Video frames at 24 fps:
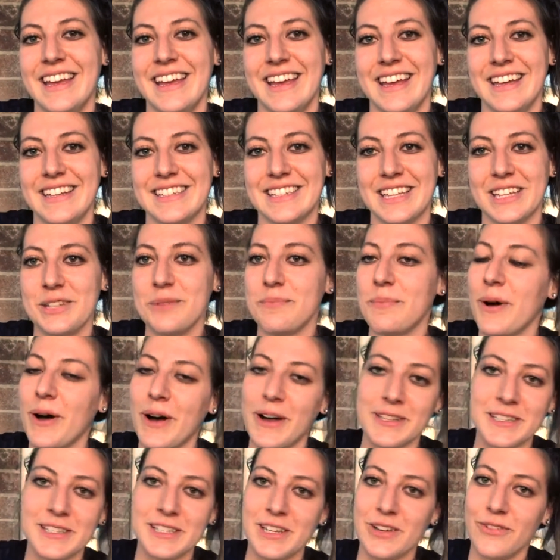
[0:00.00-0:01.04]
it's such a
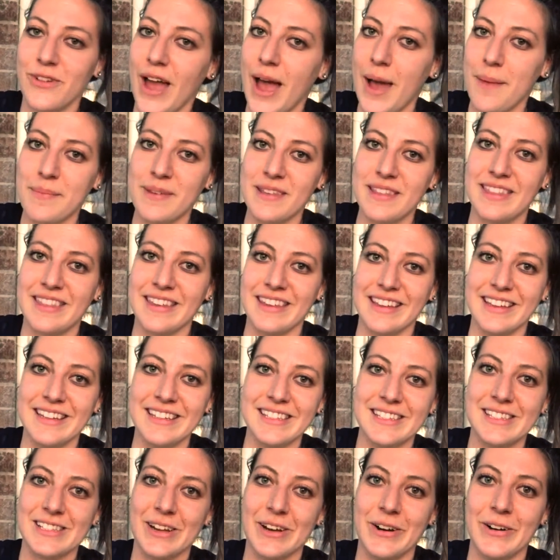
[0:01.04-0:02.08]
positive, happy thing.
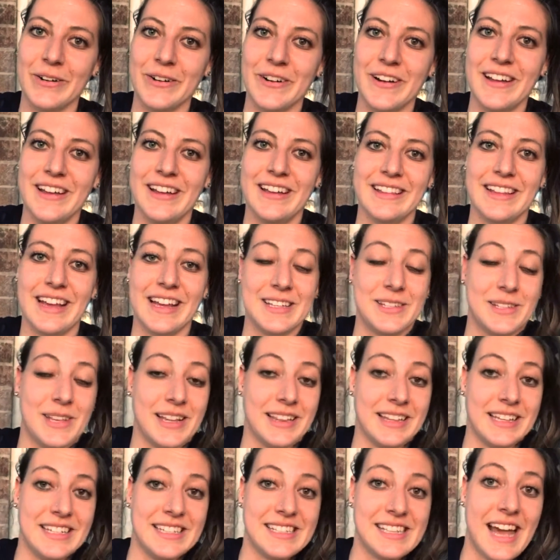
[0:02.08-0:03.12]
So that's
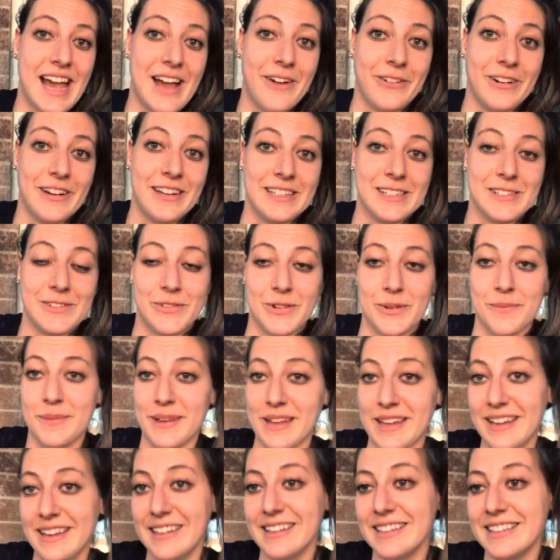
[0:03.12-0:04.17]
at least how it is for
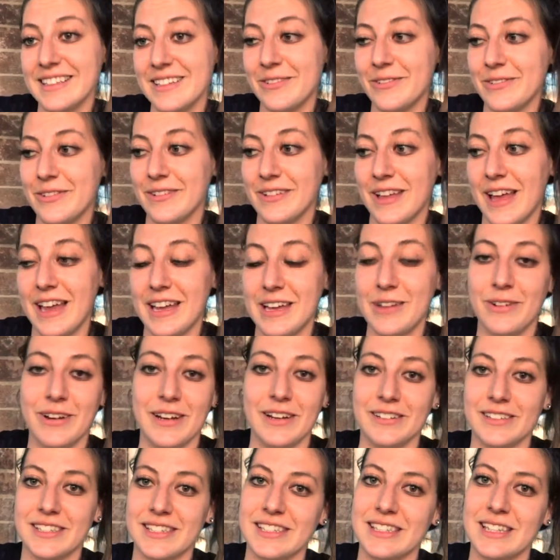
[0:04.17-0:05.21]
me. And if anyone
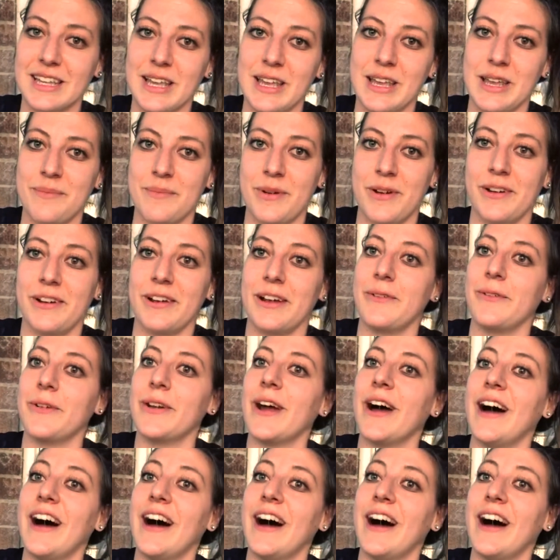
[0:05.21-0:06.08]
else is thinking about it, I would